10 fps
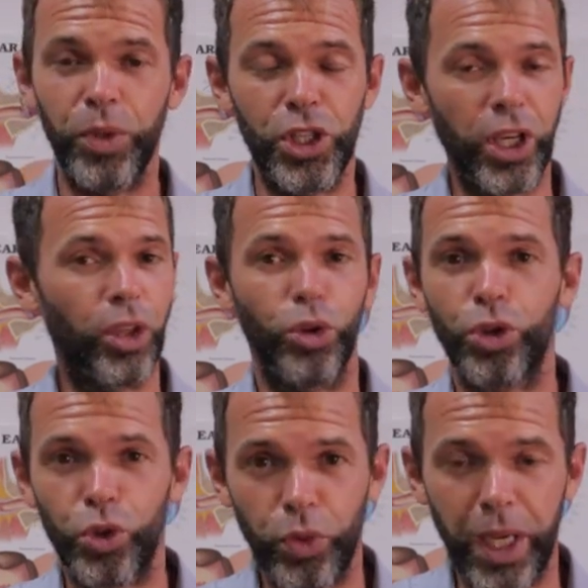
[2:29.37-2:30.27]
which I
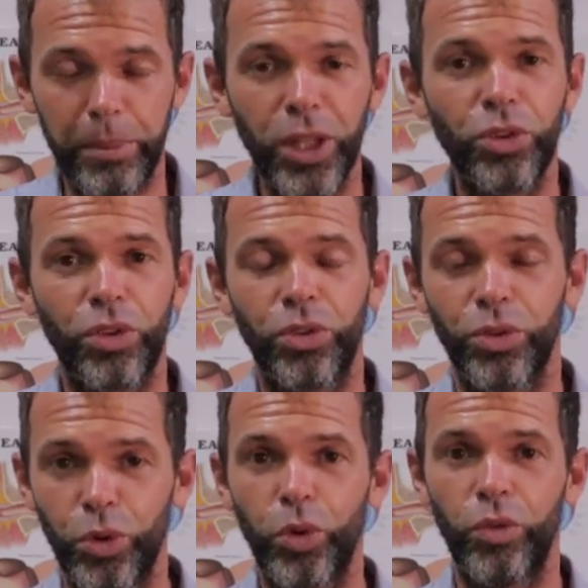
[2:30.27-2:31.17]
don't recommend to
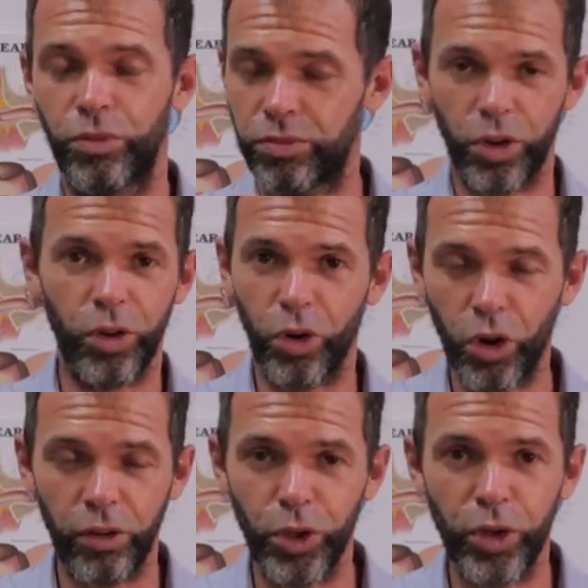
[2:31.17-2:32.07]
do for
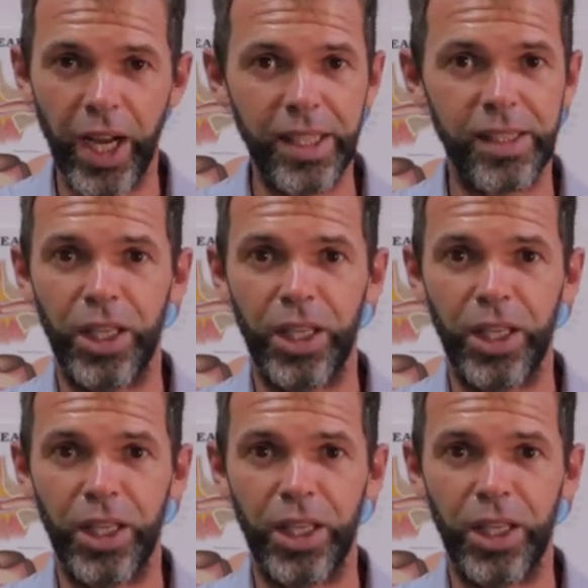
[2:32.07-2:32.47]
all of you guys,